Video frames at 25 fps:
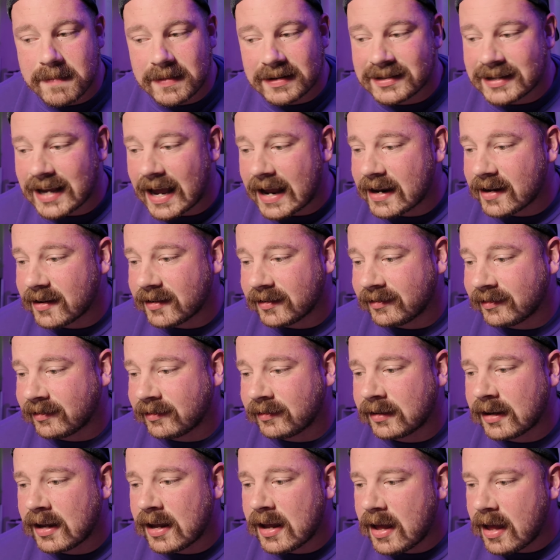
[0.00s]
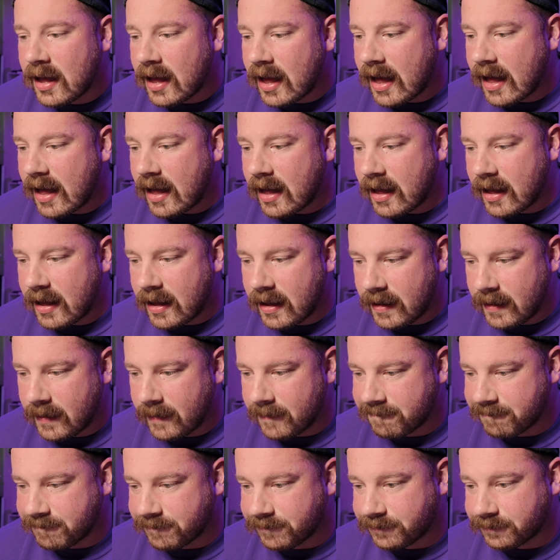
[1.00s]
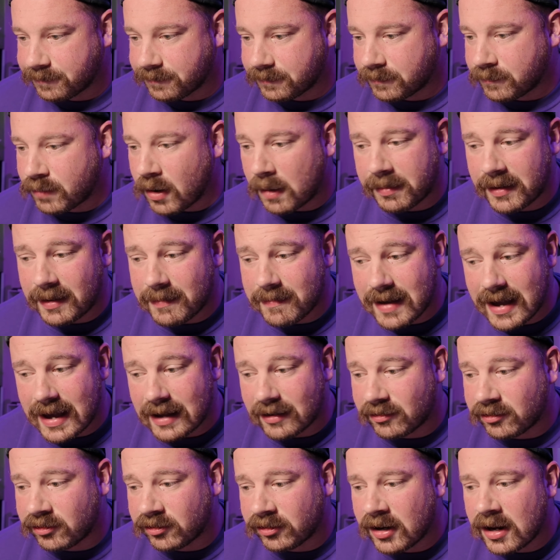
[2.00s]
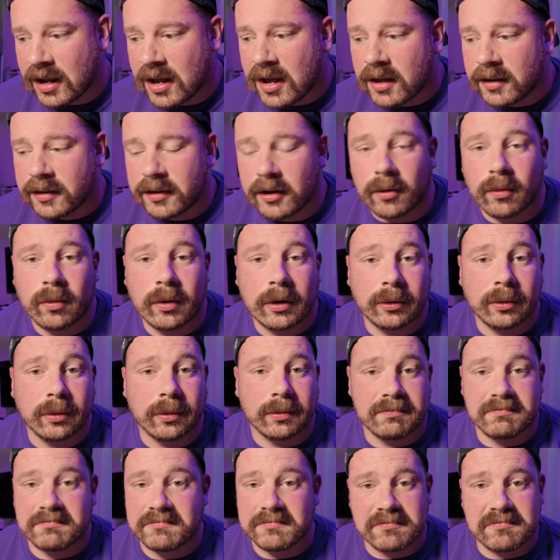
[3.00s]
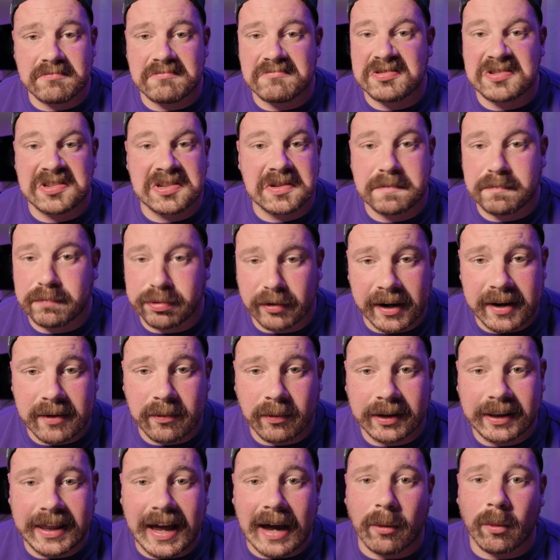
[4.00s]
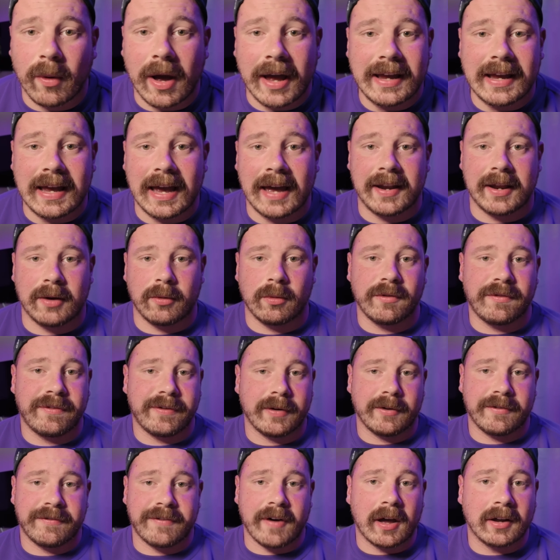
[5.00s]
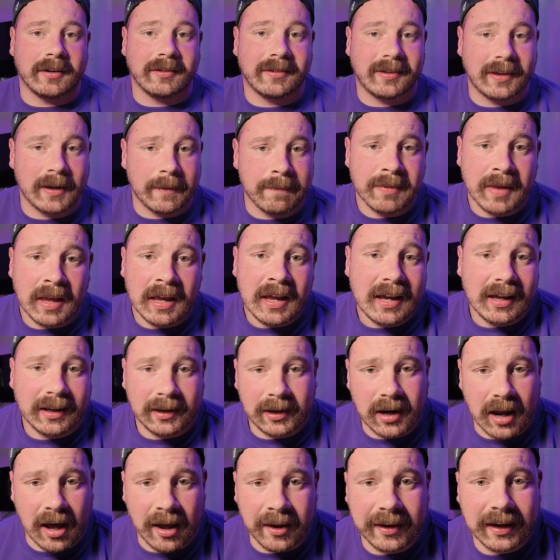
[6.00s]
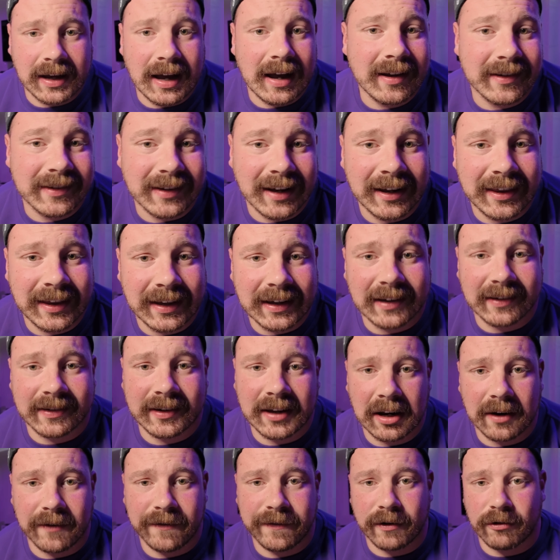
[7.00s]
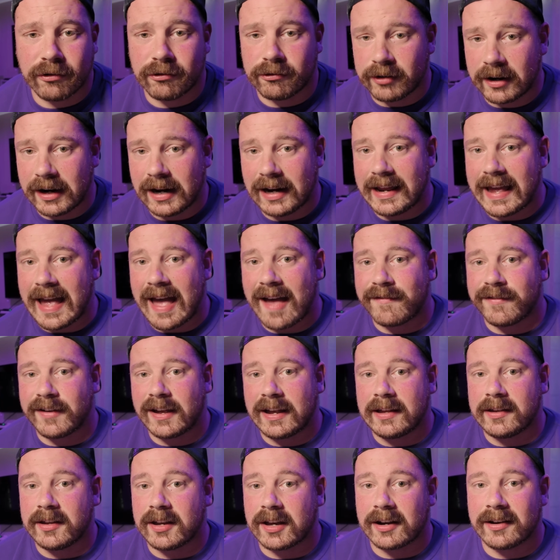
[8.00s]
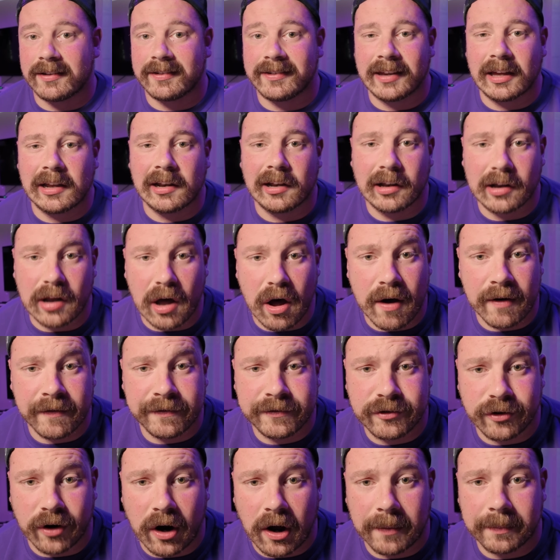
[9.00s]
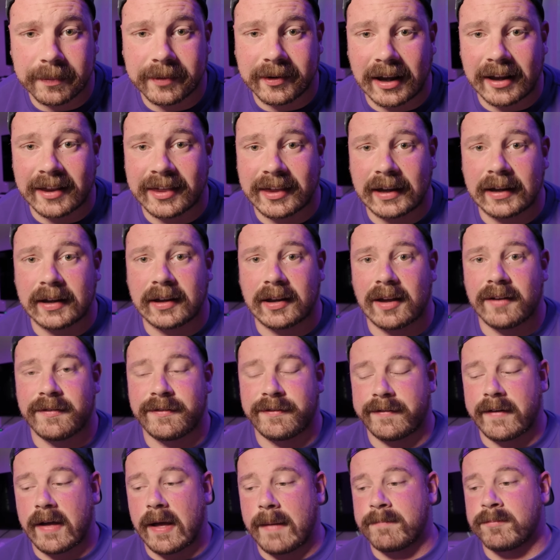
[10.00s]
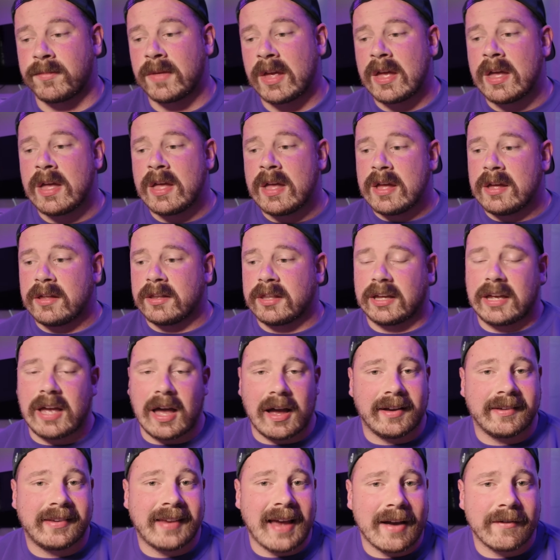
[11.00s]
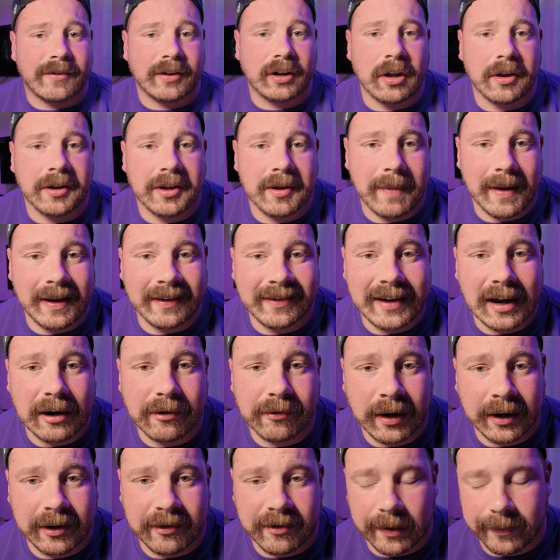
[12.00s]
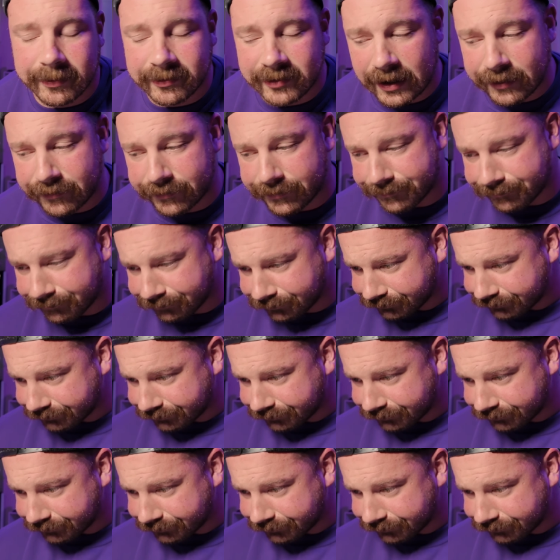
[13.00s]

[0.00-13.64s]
Mateusz, probably Mitch, that will sprint with that weight and it will feel fine to them. And then other guys, I think it's going to feel really heavy. You're going to see a lot of drops, I think, if the guys haven't got the best outright grip strength.